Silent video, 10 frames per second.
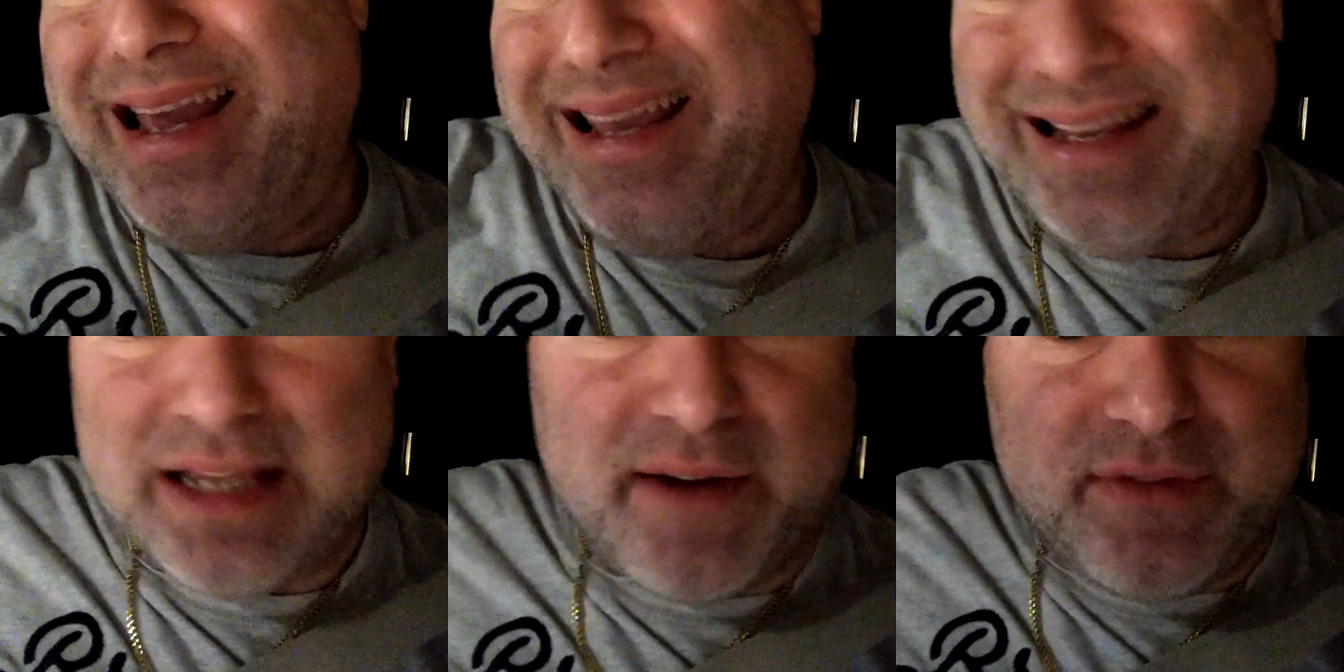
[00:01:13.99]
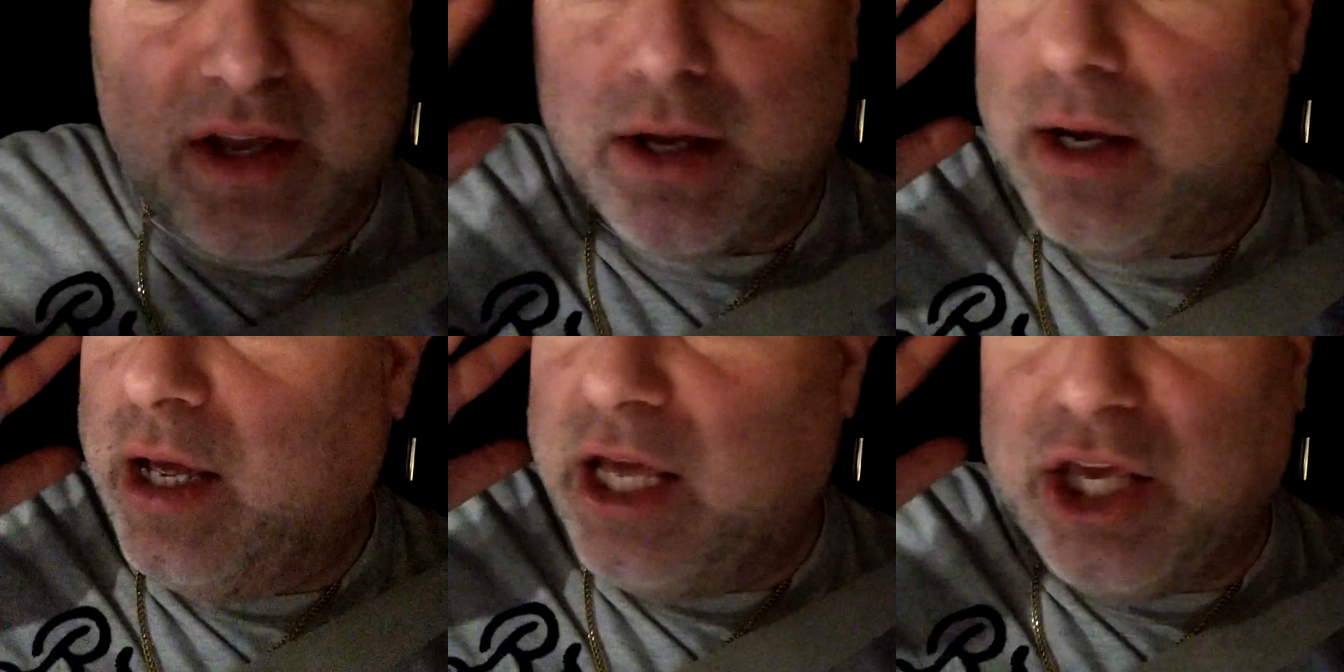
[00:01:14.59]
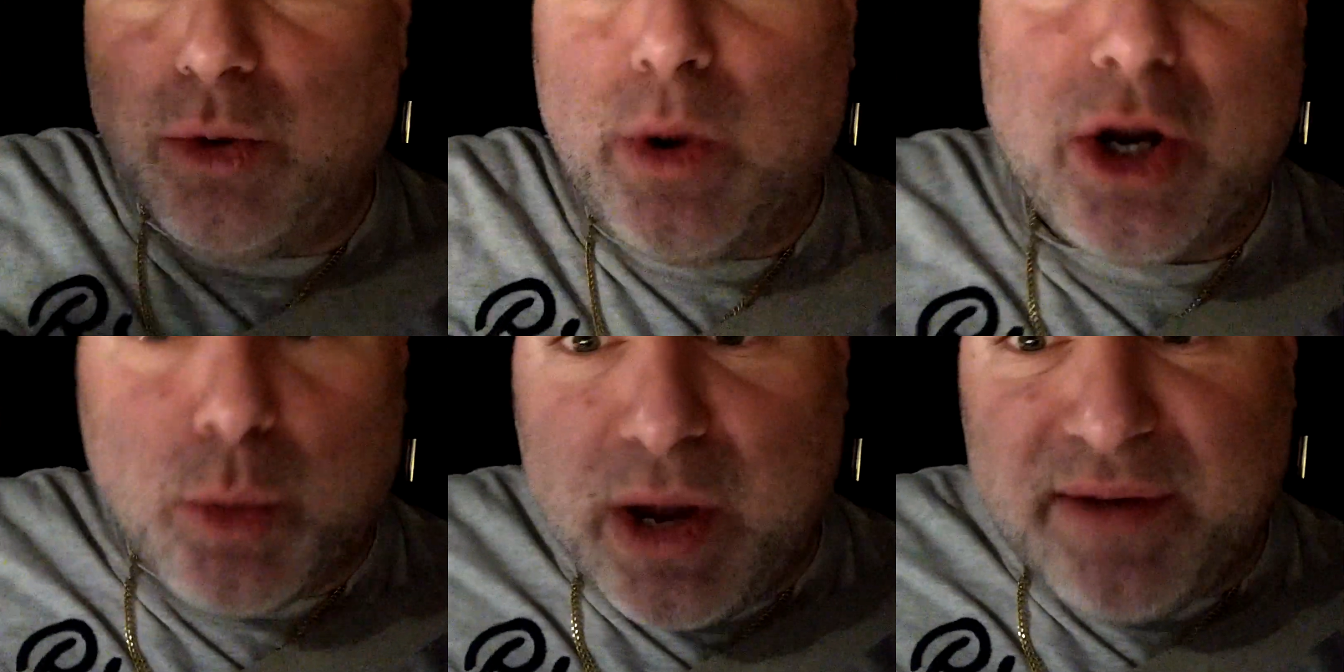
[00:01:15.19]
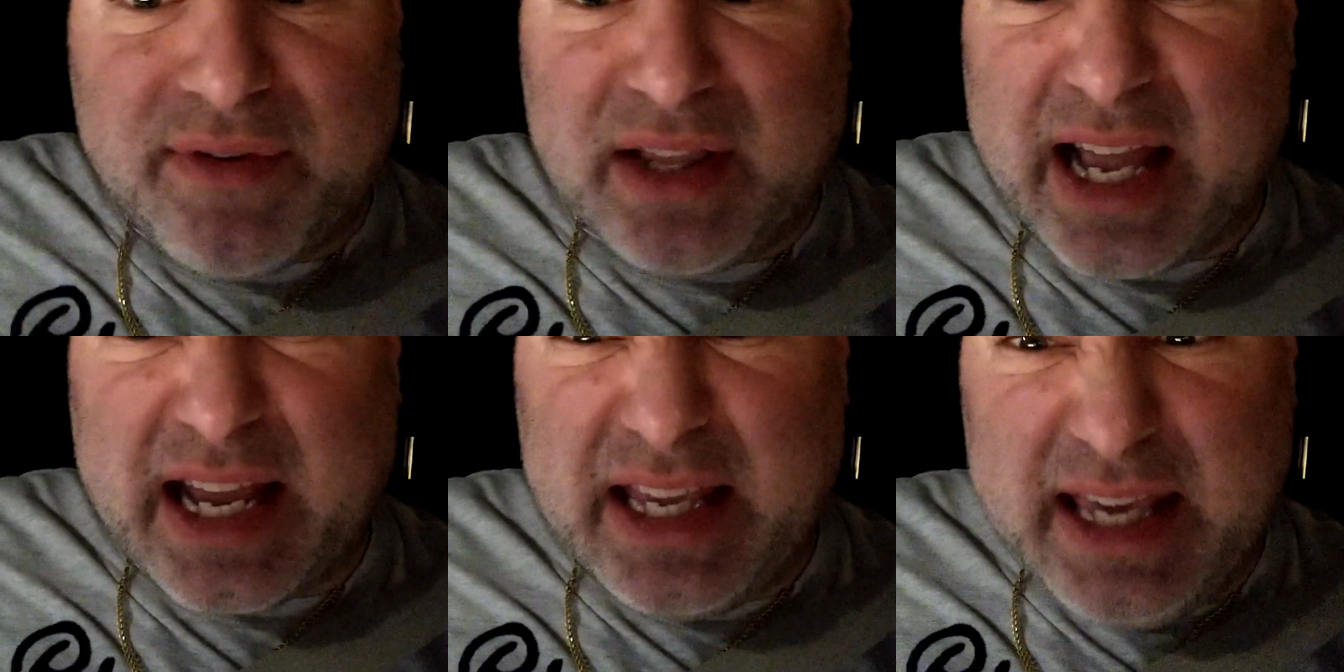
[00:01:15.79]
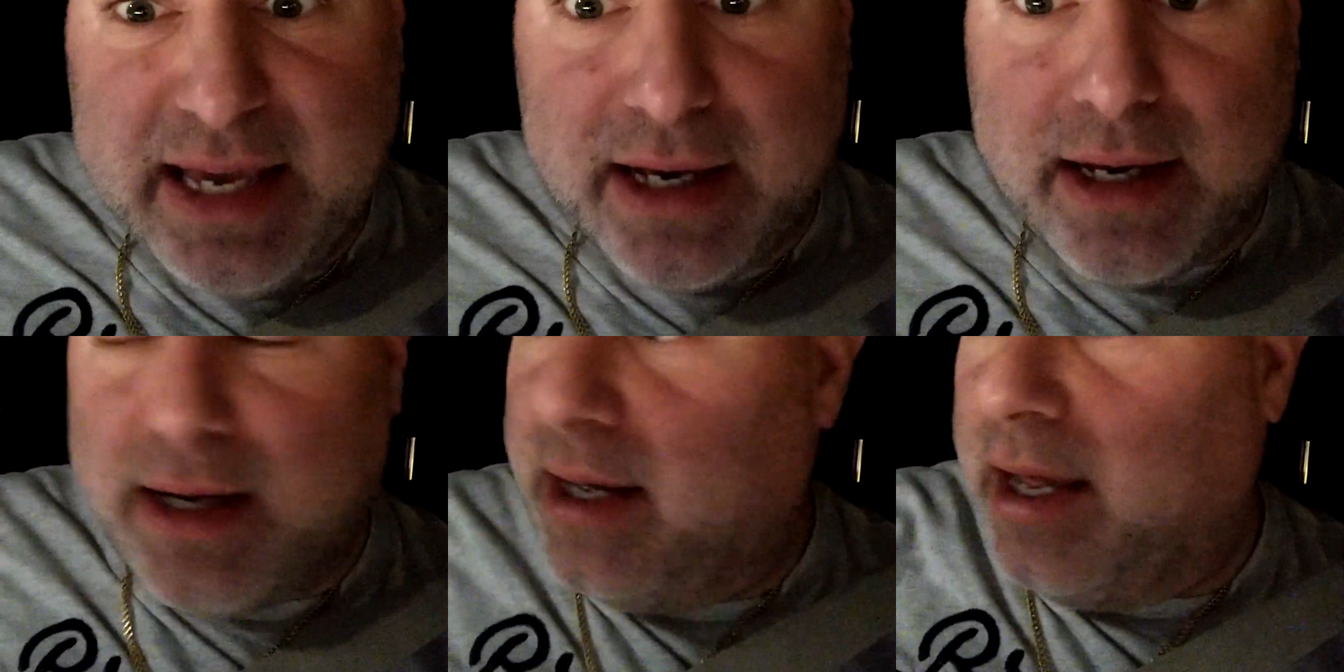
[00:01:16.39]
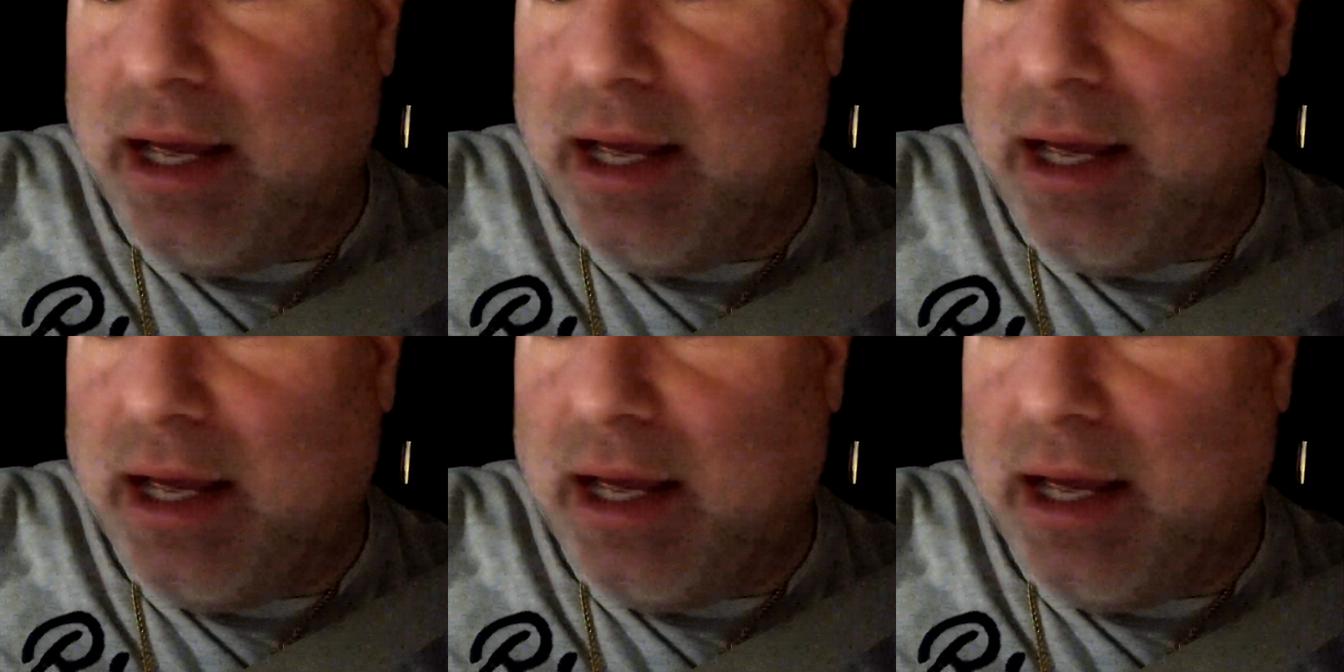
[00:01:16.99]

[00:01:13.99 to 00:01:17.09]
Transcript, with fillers: He left her. He went away for like a year.